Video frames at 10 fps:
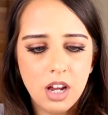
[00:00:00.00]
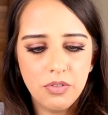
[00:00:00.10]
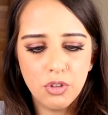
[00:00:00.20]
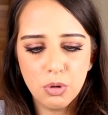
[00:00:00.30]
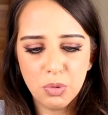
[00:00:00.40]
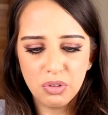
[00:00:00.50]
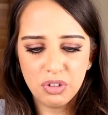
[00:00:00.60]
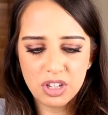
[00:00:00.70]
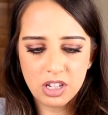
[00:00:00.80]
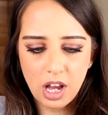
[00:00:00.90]
kind of normal
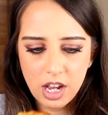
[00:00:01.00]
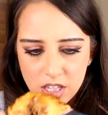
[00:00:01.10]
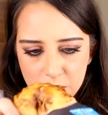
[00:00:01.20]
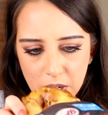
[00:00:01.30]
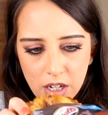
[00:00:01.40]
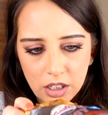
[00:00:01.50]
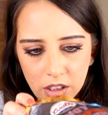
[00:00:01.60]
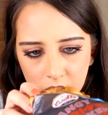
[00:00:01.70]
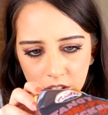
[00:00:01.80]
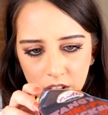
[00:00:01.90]
for a slice, but
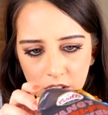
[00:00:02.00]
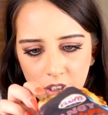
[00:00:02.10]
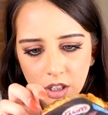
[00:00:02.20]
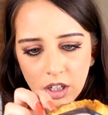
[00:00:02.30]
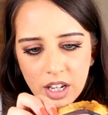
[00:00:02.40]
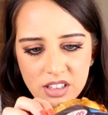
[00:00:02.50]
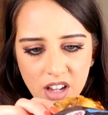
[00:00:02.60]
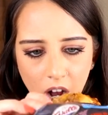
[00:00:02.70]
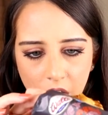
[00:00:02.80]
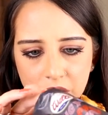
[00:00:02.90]
it's
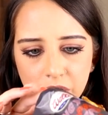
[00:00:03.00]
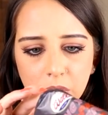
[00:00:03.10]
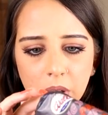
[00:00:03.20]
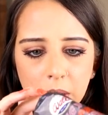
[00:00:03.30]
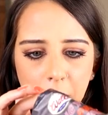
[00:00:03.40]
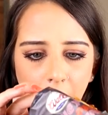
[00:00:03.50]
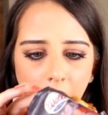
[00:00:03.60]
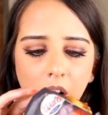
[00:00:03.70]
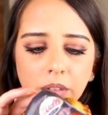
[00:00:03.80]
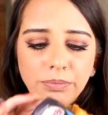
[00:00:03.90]
kind of falling
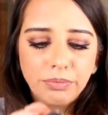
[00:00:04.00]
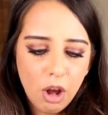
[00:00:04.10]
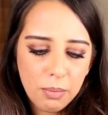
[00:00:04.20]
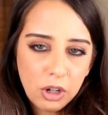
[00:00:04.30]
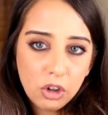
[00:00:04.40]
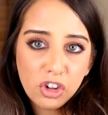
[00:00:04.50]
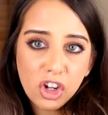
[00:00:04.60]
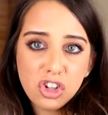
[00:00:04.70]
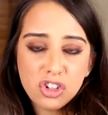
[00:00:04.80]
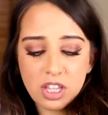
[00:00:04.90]
apart. Oh my god,
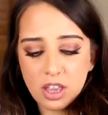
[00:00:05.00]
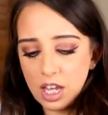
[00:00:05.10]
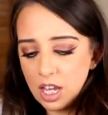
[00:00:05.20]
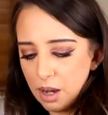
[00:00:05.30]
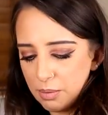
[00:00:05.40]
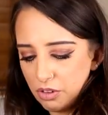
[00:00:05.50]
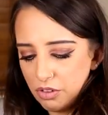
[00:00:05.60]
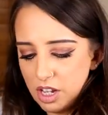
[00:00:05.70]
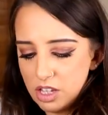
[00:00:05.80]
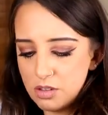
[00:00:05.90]
can you see the heat coming
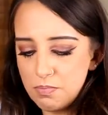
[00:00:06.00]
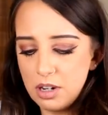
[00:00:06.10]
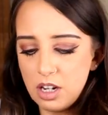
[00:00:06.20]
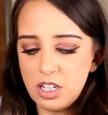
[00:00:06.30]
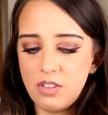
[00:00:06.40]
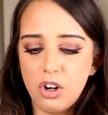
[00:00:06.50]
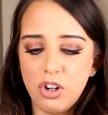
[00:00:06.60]
off it? It's bloody